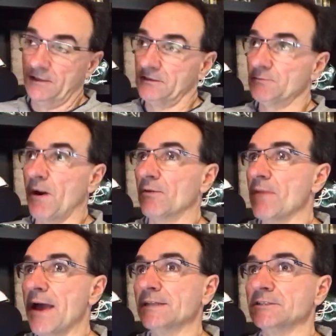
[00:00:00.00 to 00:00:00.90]
Spartan
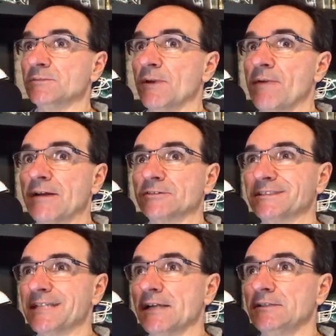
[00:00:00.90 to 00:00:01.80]
Magazine's been around since
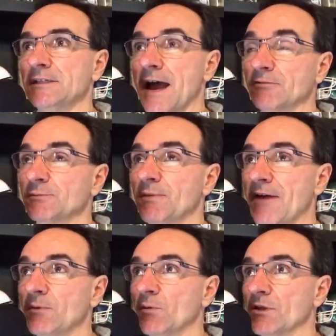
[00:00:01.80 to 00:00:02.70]
I've
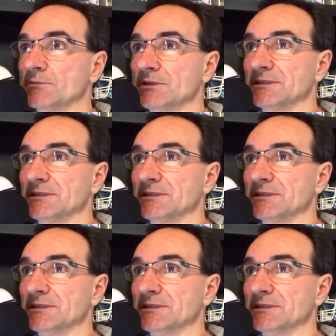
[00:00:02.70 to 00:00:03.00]
been with them since